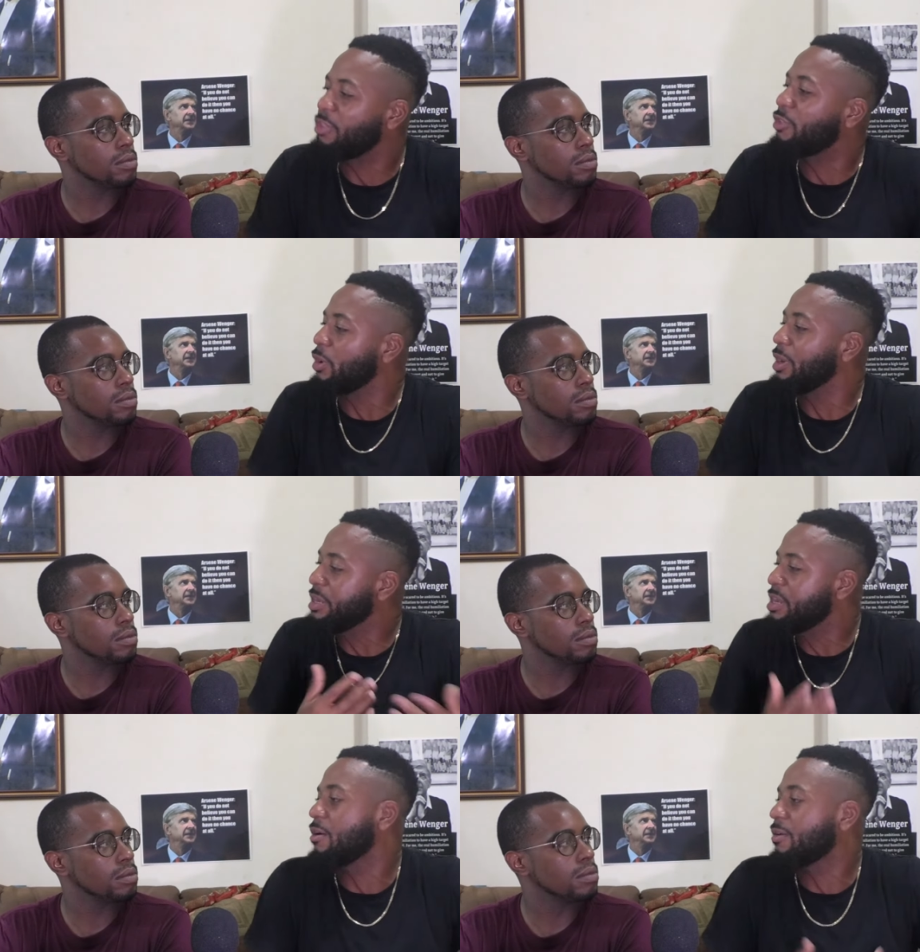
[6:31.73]
Speaker 1: in so,
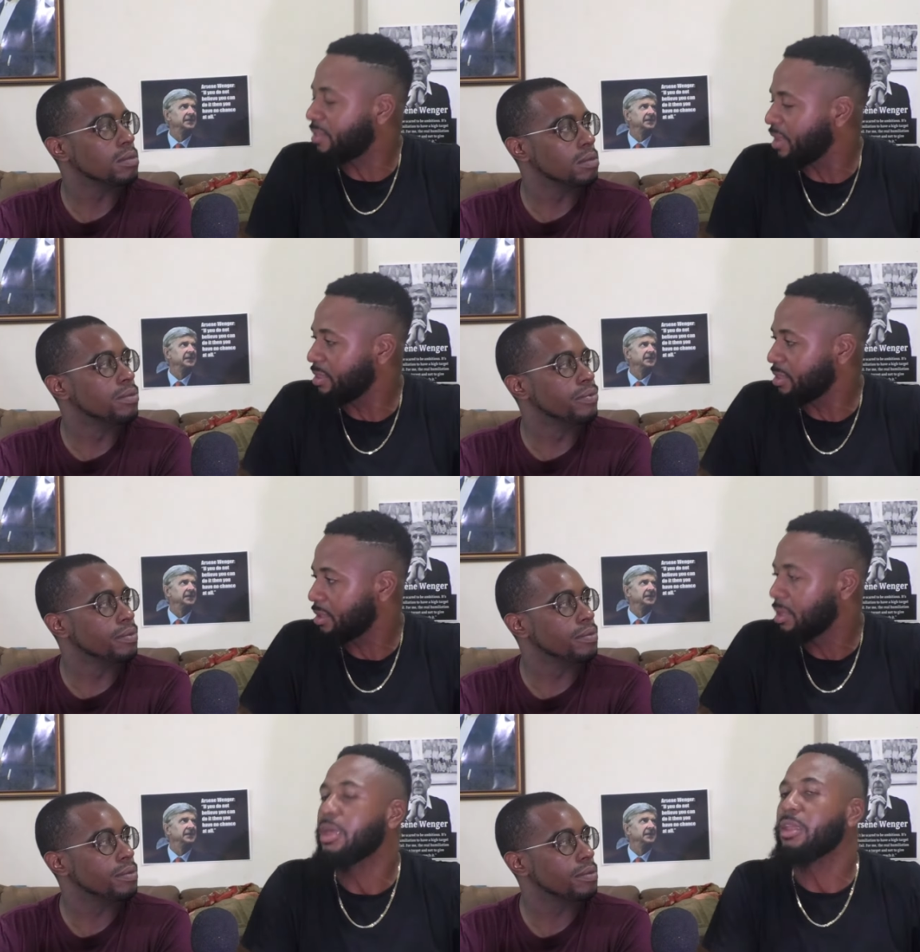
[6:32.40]
in their sense.
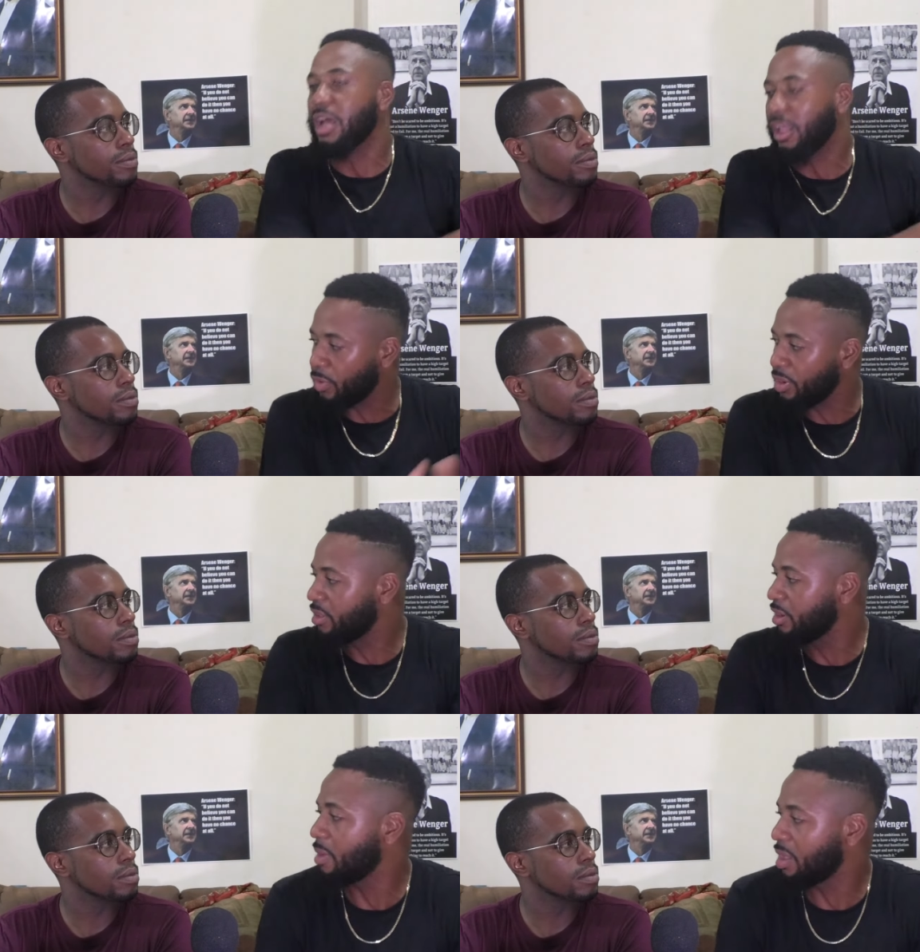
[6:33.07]
Mm. That's when they
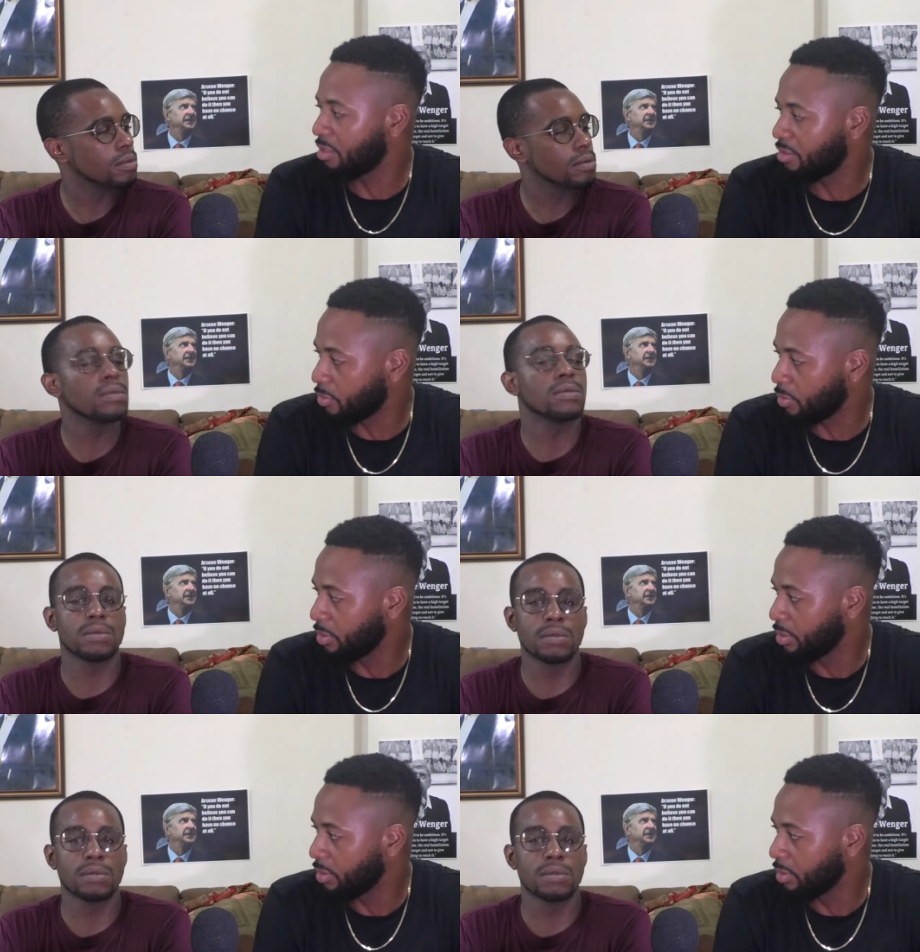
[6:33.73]
see the buckets thrown.